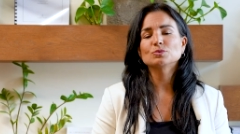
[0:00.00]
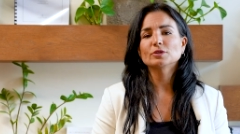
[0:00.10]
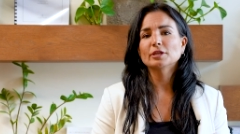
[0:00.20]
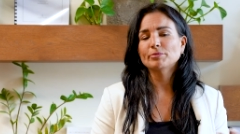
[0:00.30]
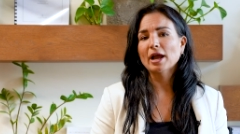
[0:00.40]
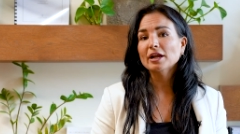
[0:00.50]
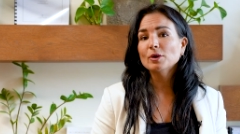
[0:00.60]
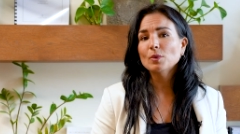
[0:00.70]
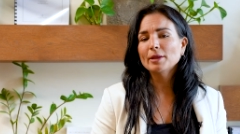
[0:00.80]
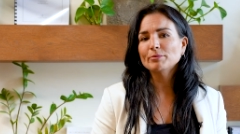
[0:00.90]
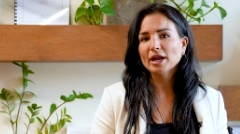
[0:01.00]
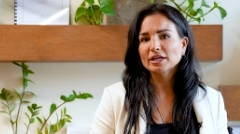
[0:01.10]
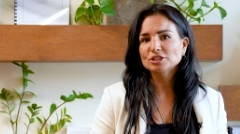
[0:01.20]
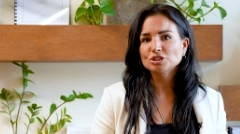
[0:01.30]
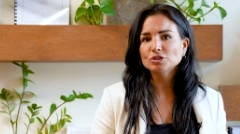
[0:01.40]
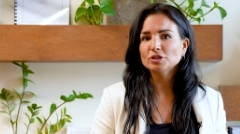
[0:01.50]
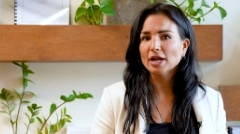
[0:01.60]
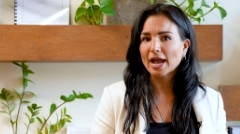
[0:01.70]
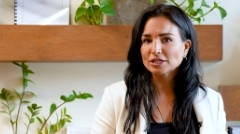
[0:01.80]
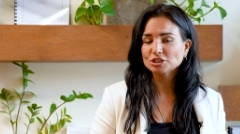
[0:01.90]
with the BRCA1, BRCA2, you're
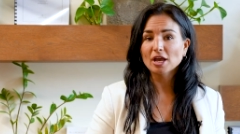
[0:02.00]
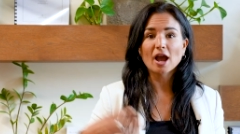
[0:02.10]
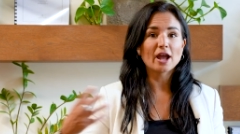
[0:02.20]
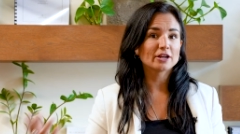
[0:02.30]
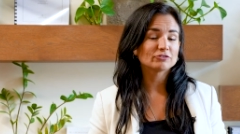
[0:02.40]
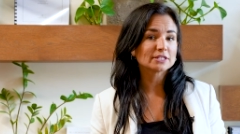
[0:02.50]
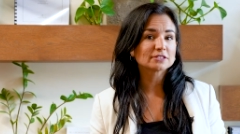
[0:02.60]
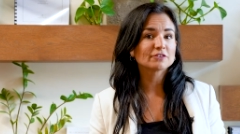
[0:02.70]
actually higher risk